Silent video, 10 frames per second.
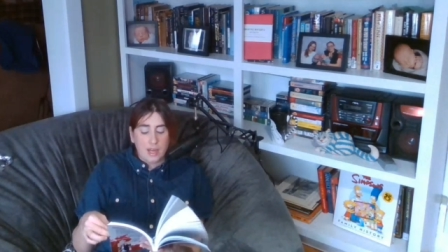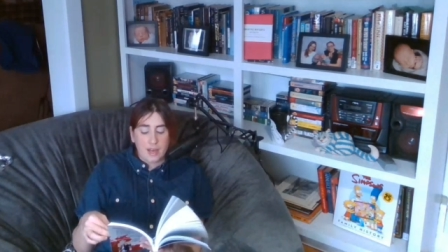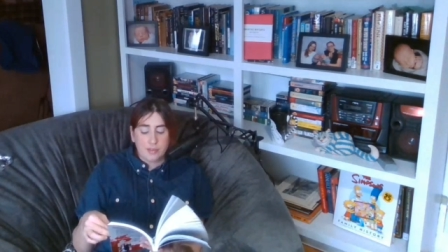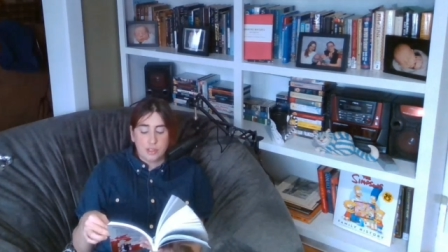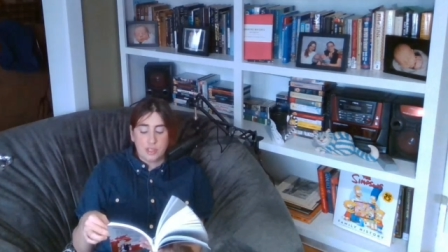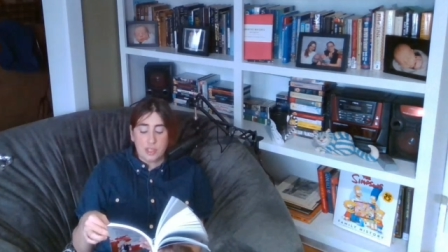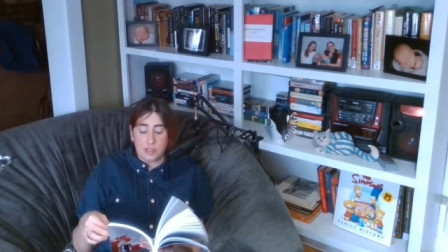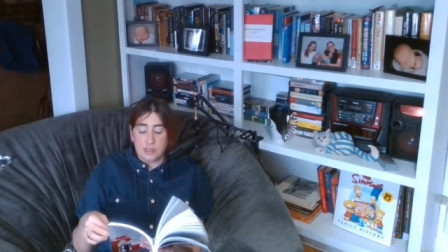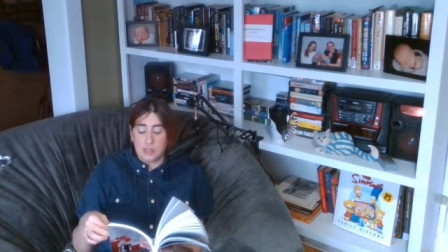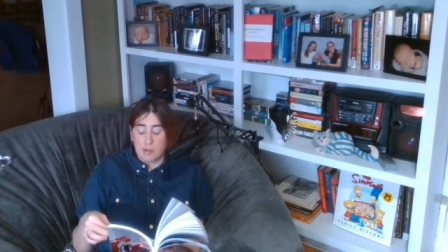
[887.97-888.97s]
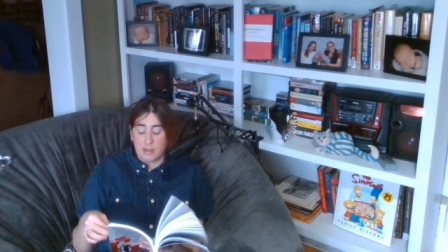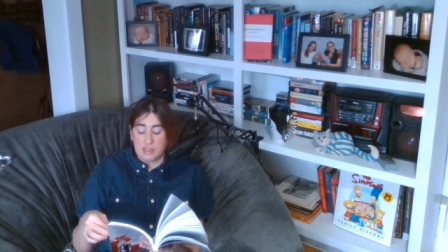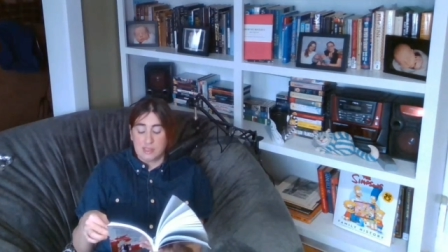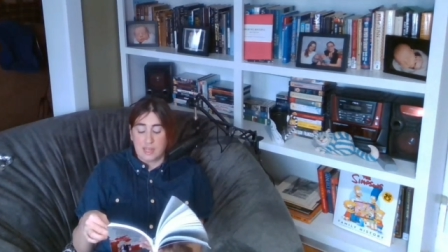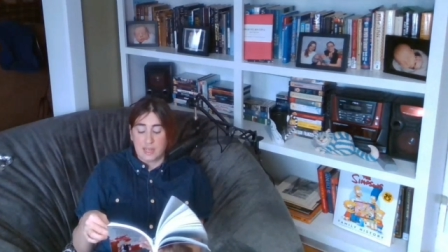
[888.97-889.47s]
After dinner, they
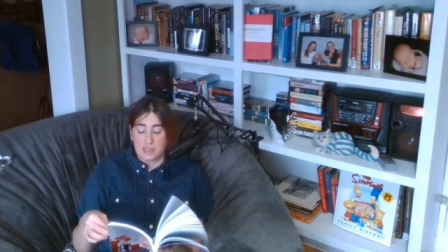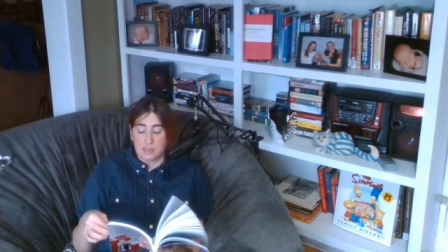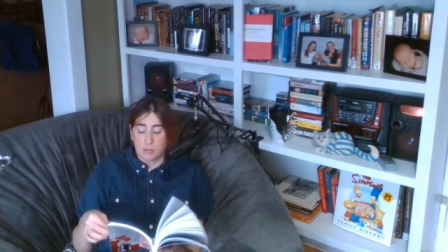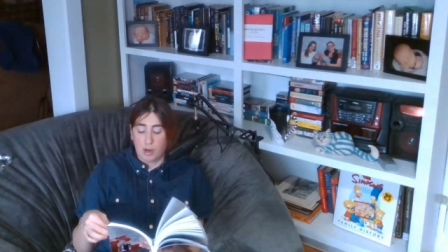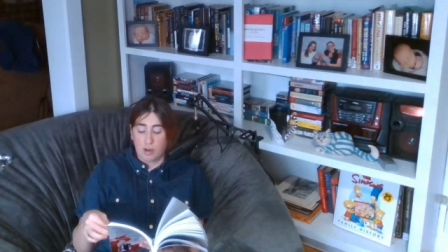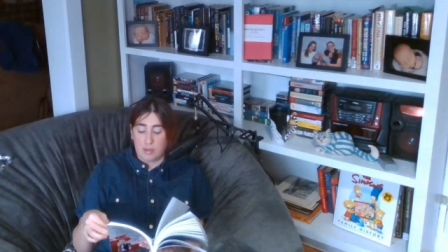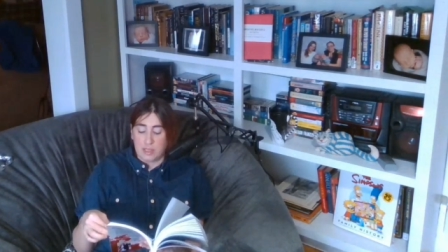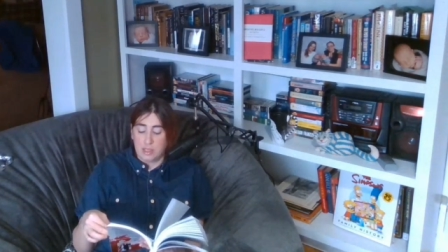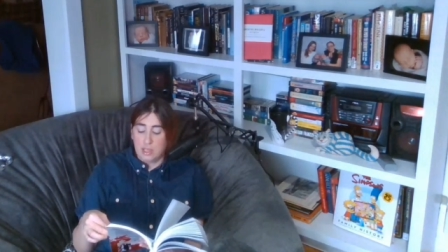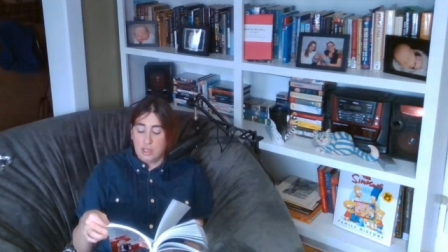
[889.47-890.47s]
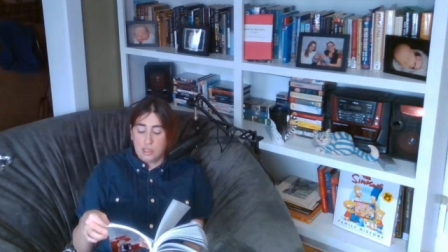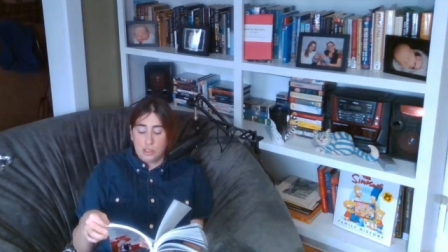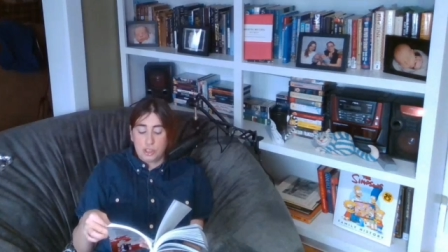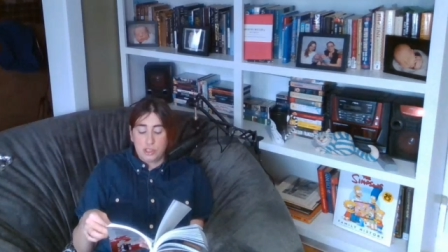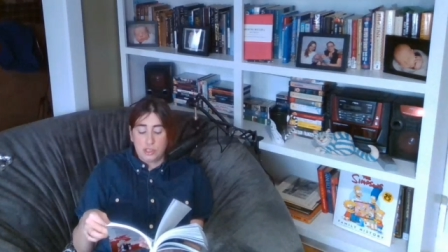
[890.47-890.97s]
went to Diana's apartment.
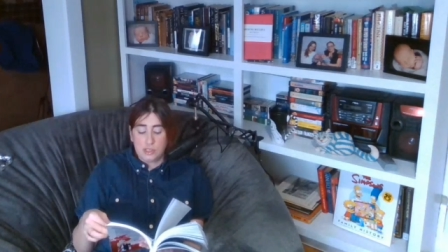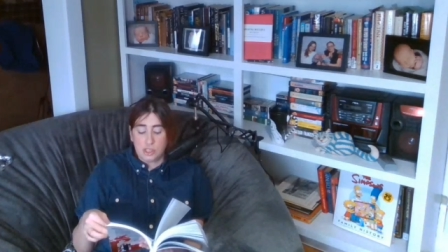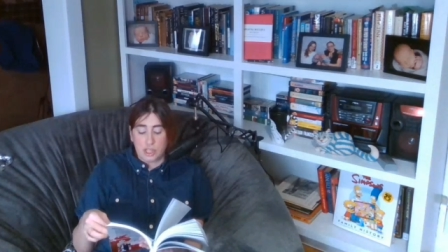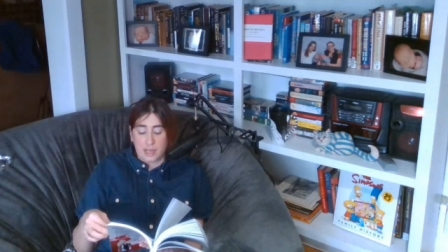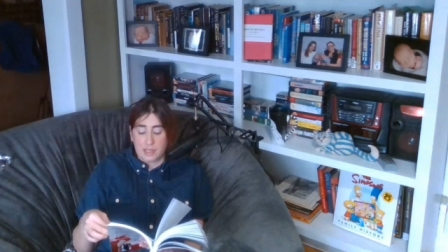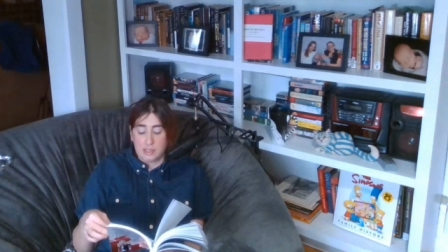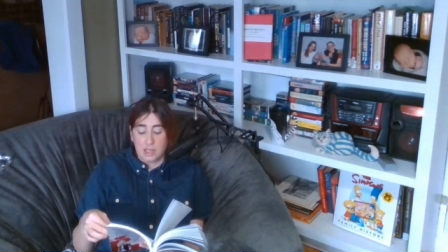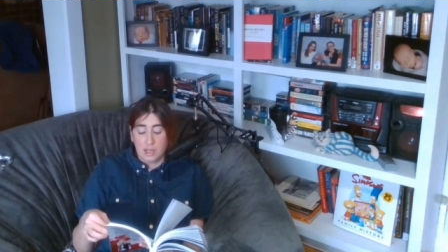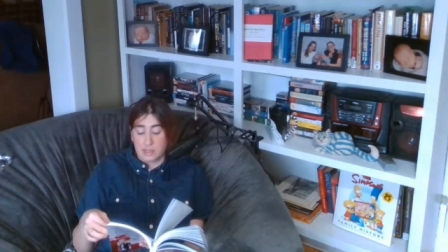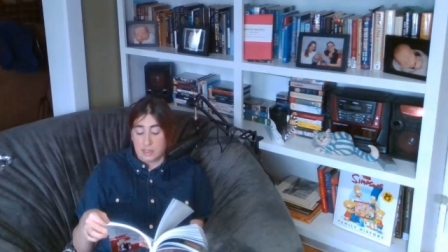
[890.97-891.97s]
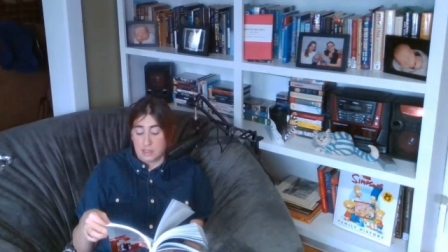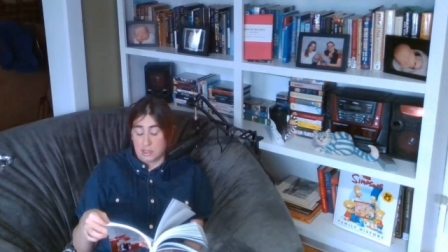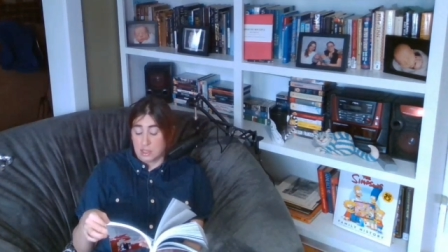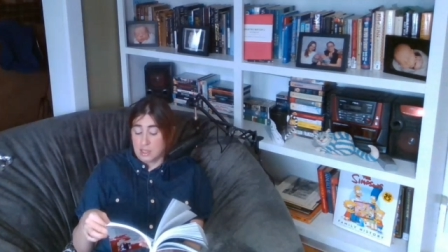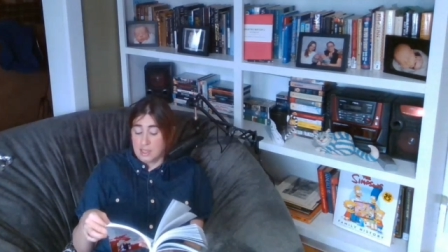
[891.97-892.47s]
She took his jacket and hung it
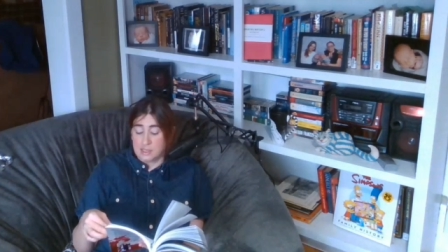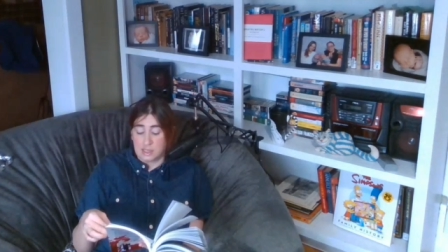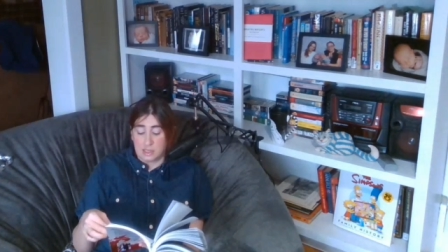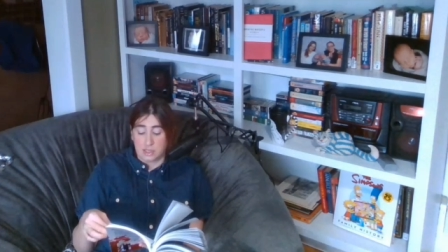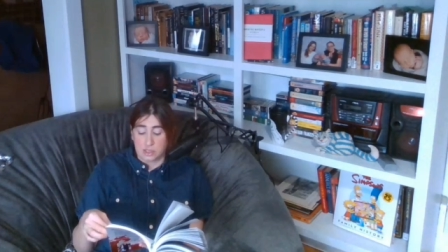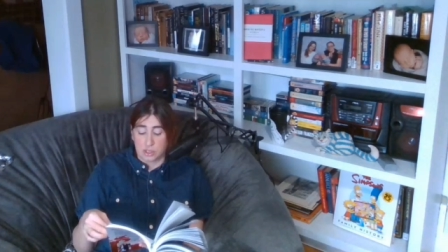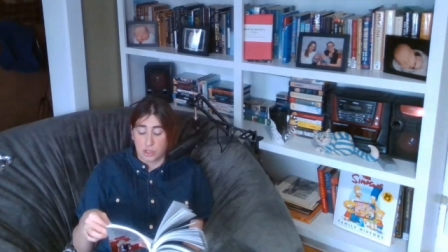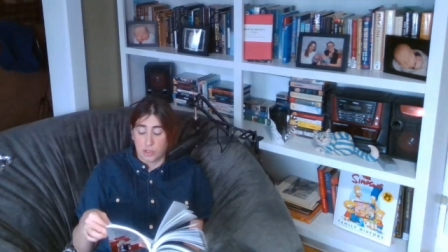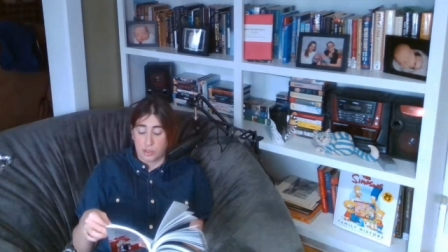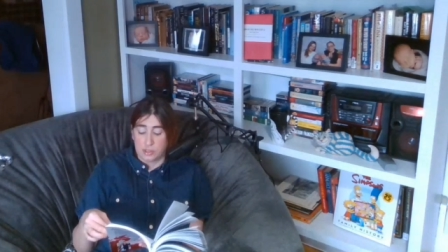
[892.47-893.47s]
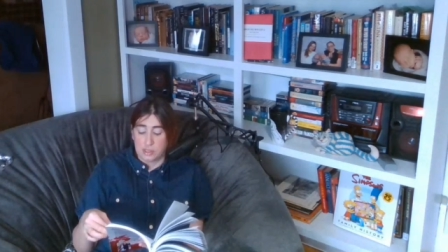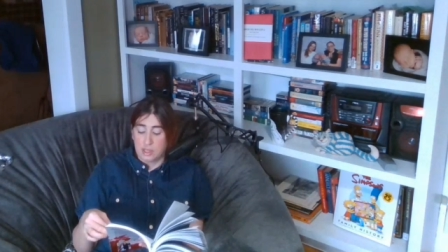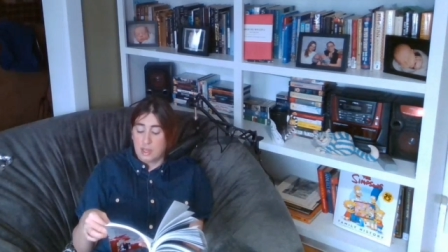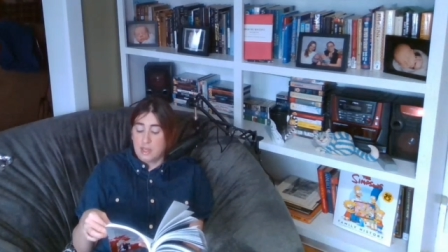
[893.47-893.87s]
in the closet next to hers.